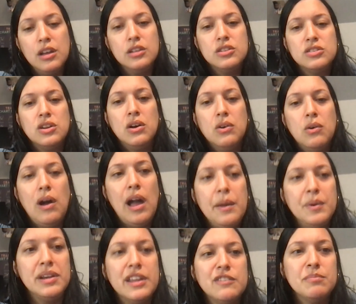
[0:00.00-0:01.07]
So I
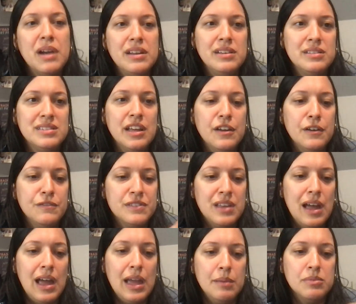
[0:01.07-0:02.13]
would give myself
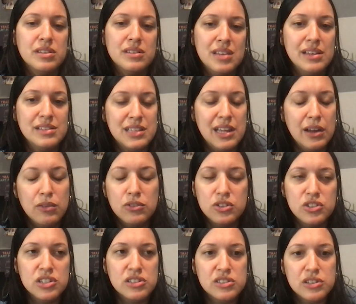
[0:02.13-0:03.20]
time to test out
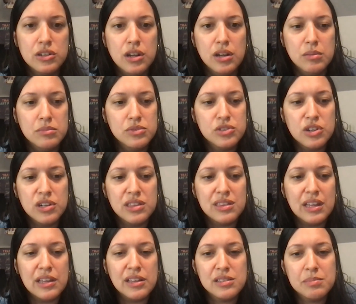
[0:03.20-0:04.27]
just certain
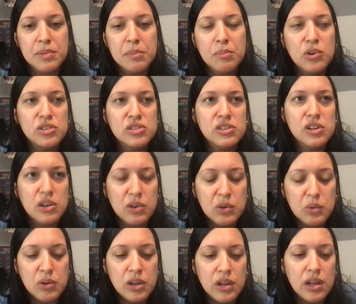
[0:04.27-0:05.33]
things, but more
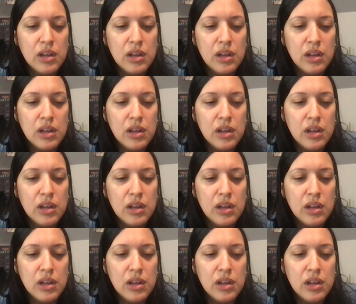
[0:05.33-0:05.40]
so